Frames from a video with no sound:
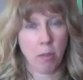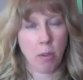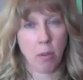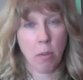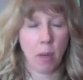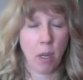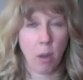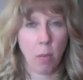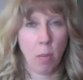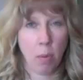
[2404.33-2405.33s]
So depending
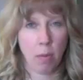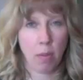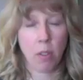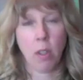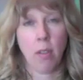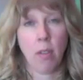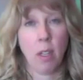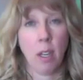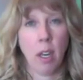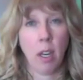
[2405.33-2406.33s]
on what province you live
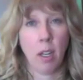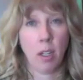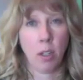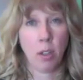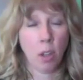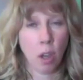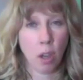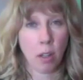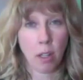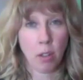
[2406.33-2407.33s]
in Canada, you can
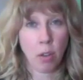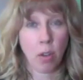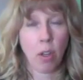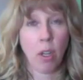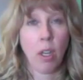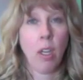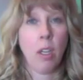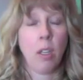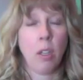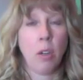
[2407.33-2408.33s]
contact your
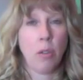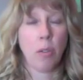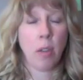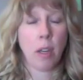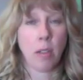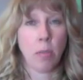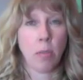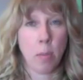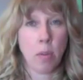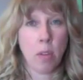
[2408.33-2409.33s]
direct
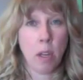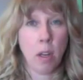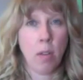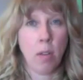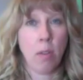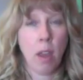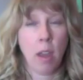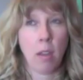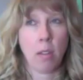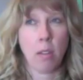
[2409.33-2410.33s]
representative.
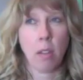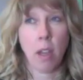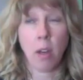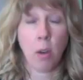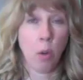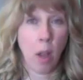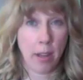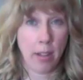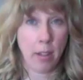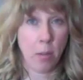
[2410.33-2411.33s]
And I know
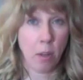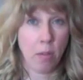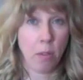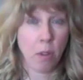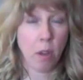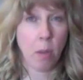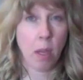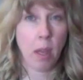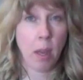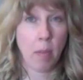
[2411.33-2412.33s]
I did when I first got my
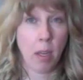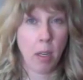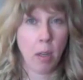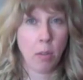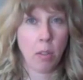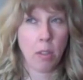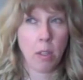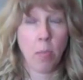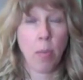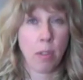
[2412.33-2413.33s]
Lyme diagnosis, and
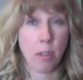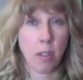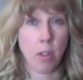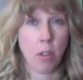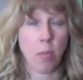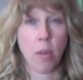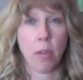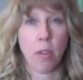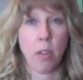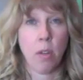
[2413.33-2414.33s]
the president, Jim
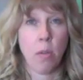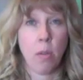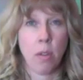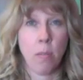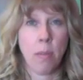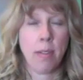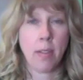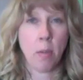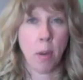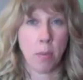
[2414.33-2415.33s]
Wilson, who is the
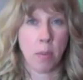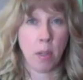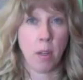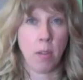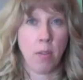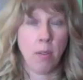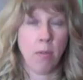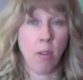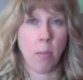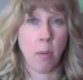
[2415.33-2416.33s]
BC representative, he
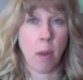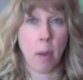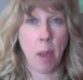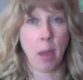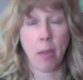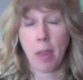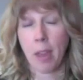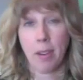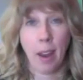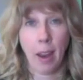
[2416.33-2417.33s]
phoned me right back
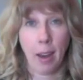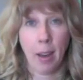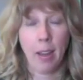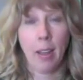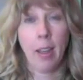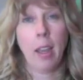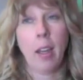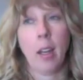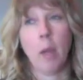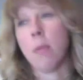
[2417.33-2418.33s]
that day,
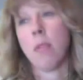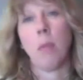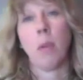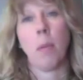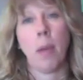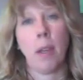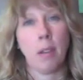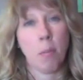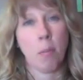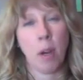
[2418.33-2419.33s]
and I was able to pick
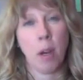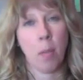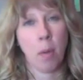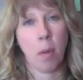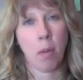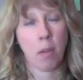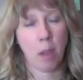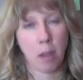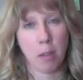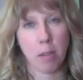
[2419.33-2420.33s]
his brain about the
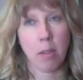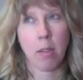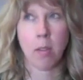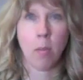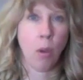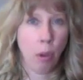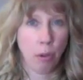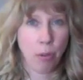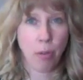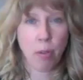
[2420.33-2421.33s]
tests and some of the
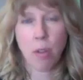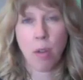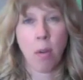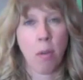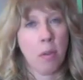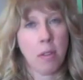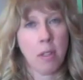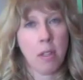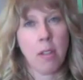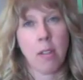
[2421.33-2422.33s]
controversy around the
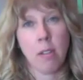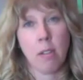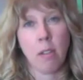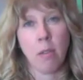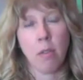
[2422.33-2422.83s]
disease and stuff.